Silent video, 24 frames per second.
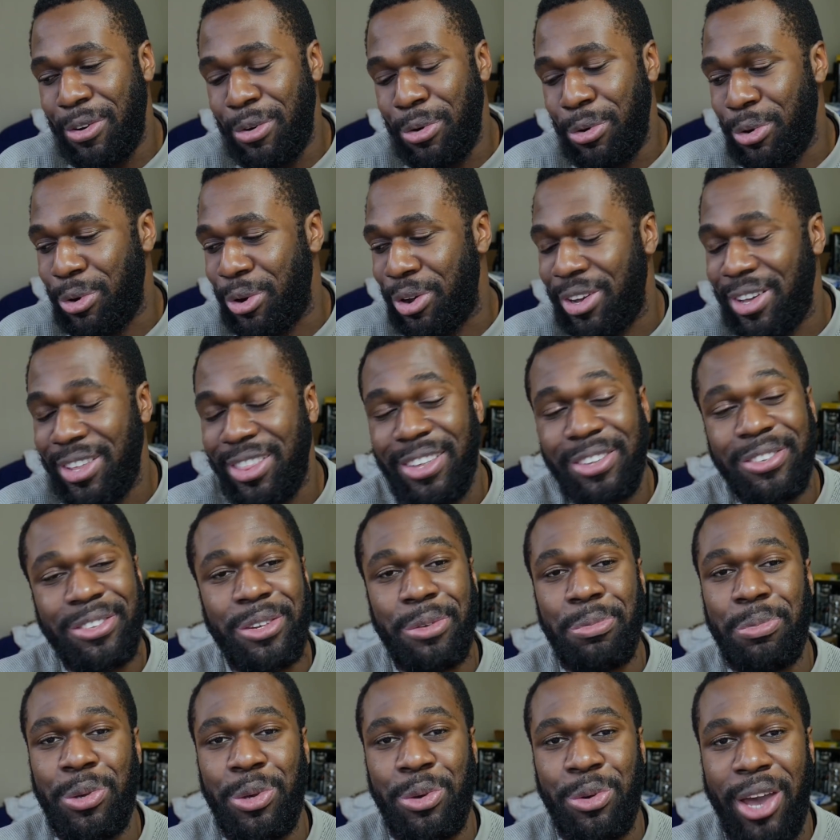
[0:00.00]
whew, this
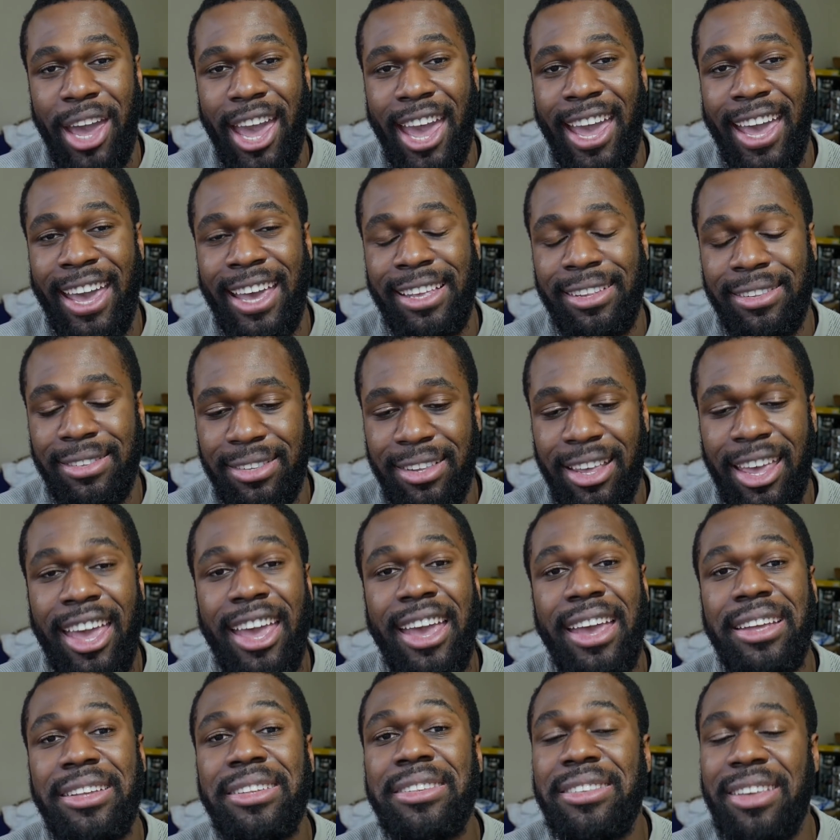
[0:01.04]
CPU has
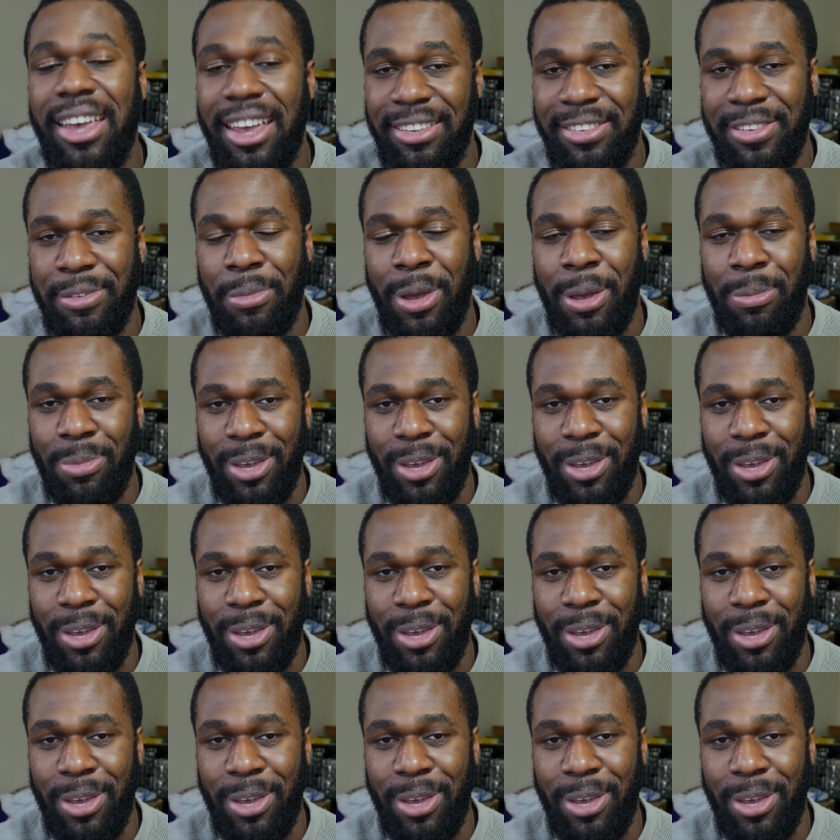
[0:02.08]
tested my